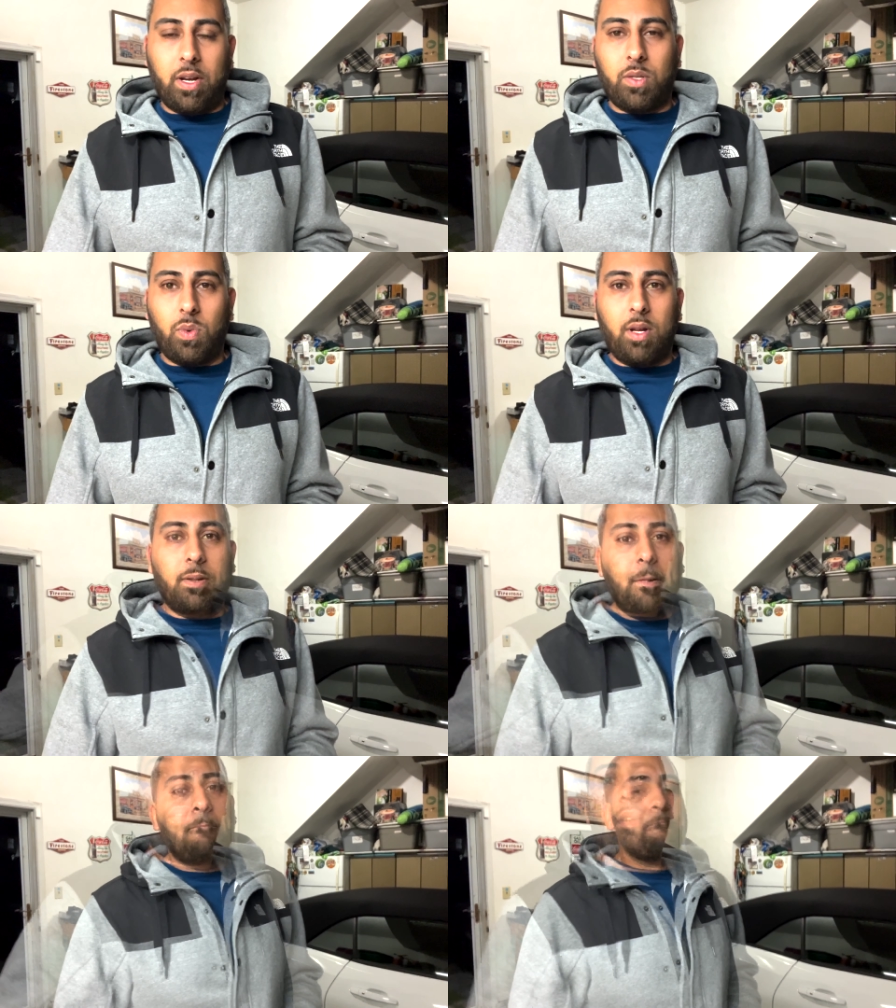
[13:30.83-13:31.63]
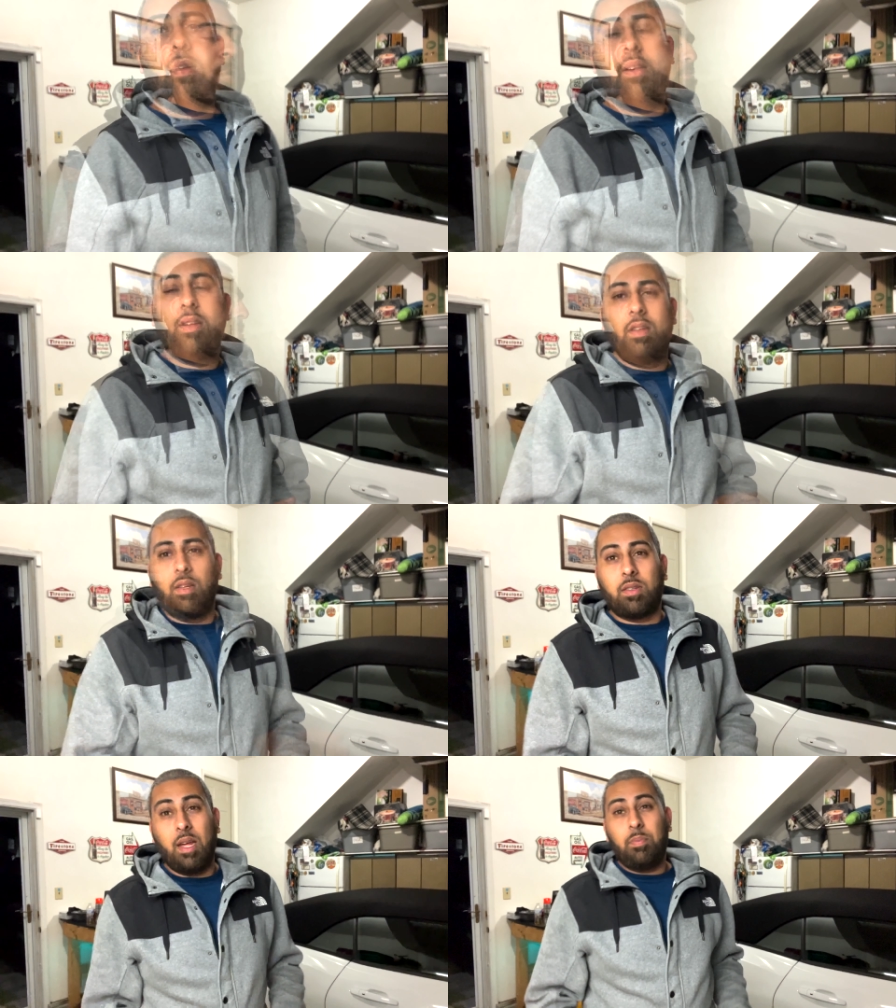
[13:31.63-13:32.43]
as well.
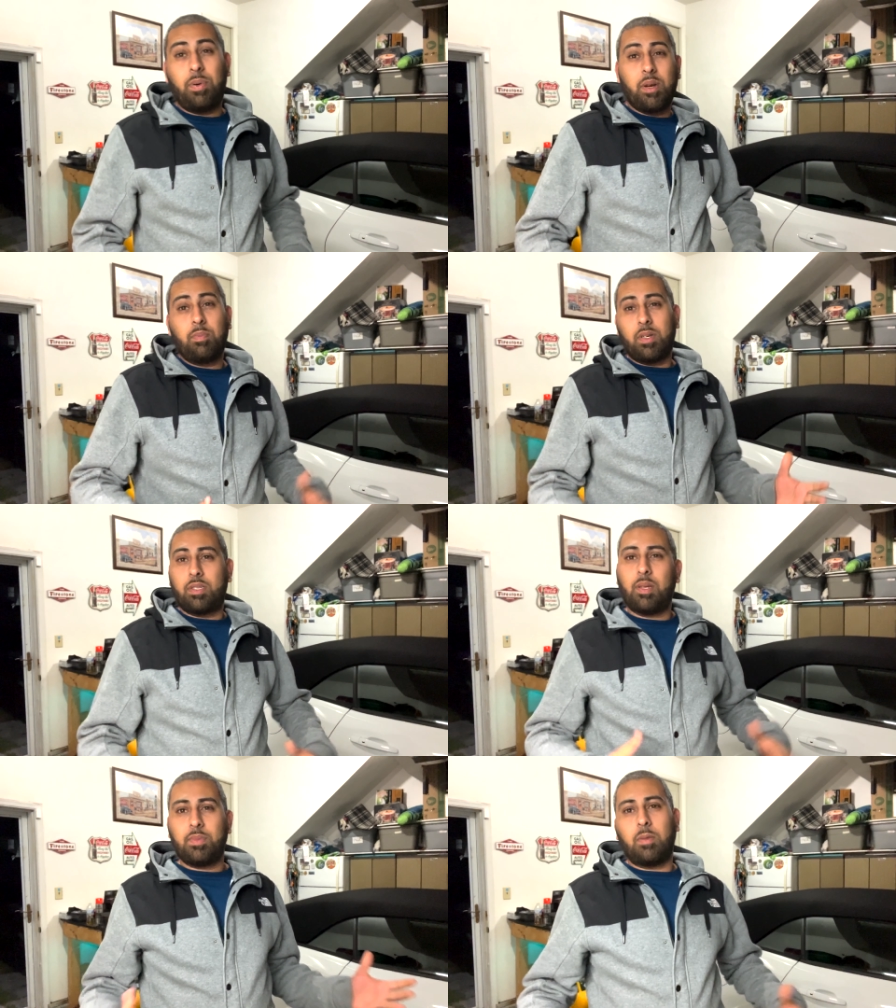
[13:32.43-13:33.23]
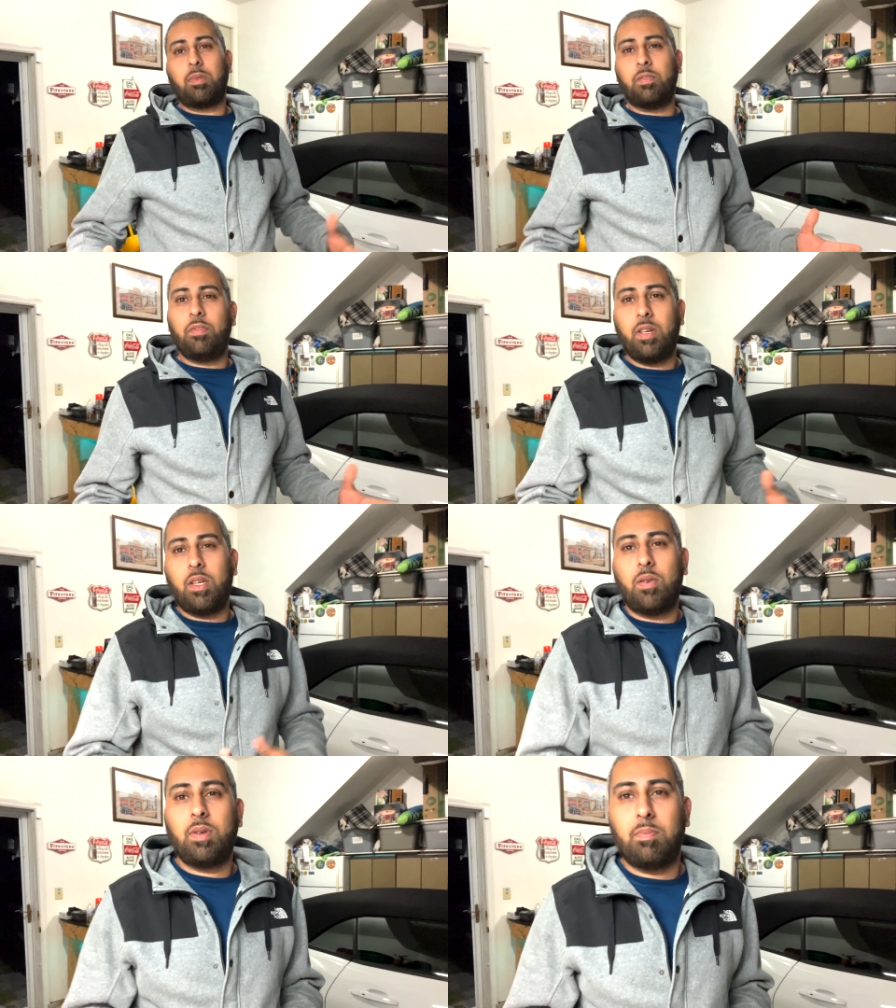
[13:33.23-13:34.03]
So that pretty much sums up the
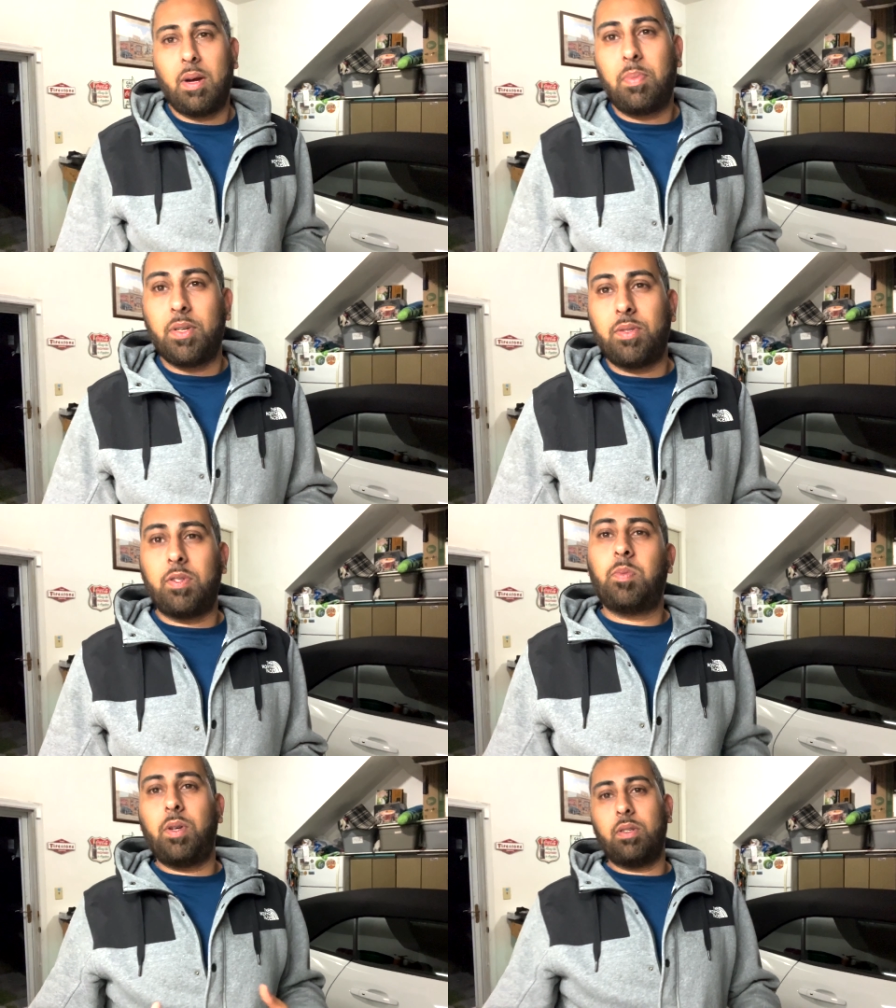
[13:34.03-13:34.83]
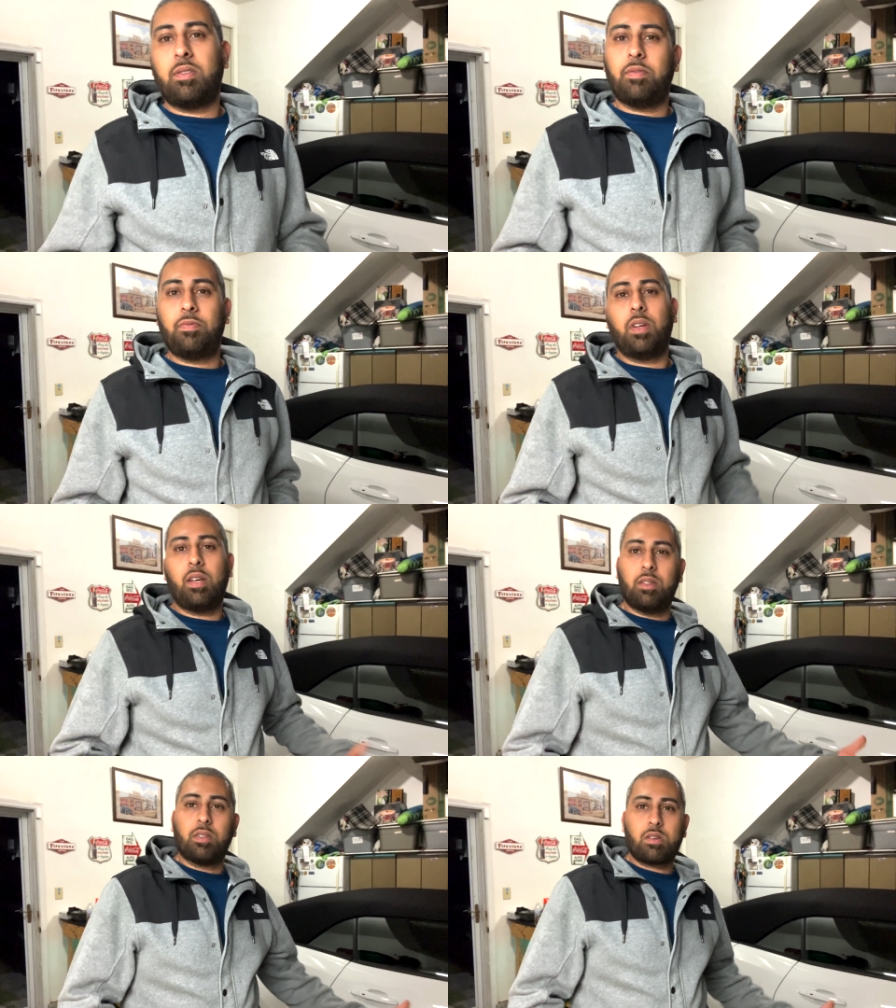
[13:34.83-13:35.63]
video and my personal experience of
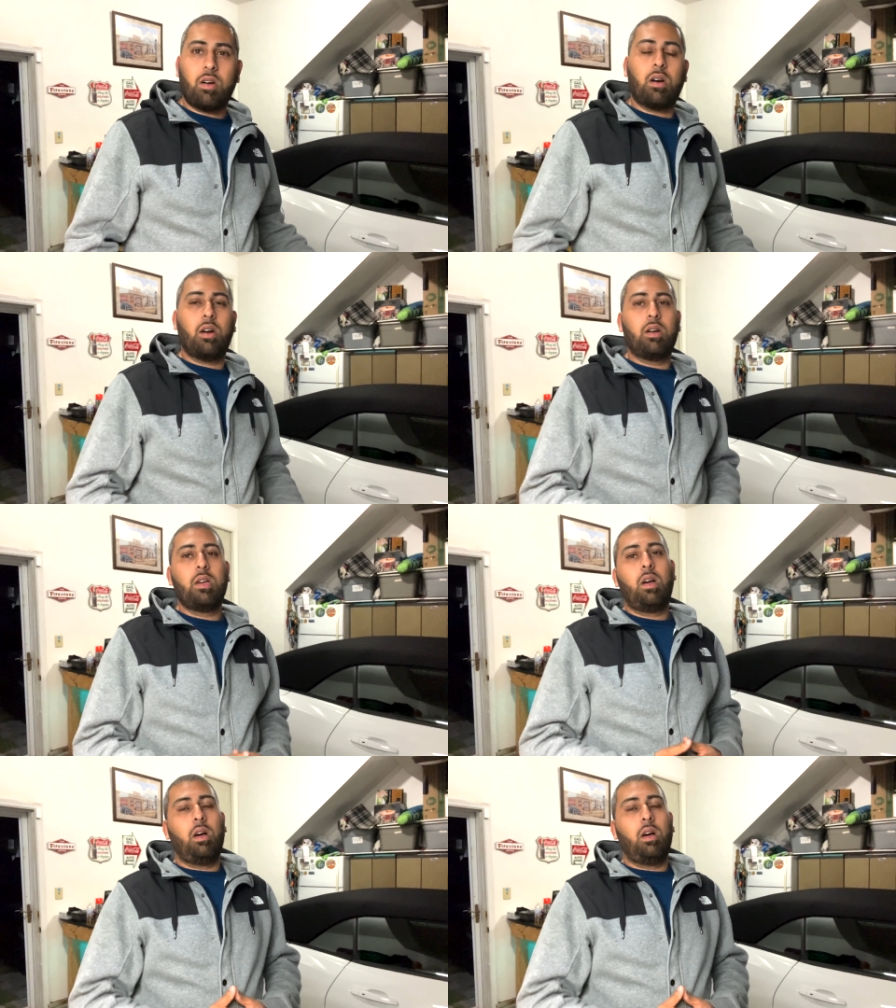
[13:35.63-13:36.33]
getting this car.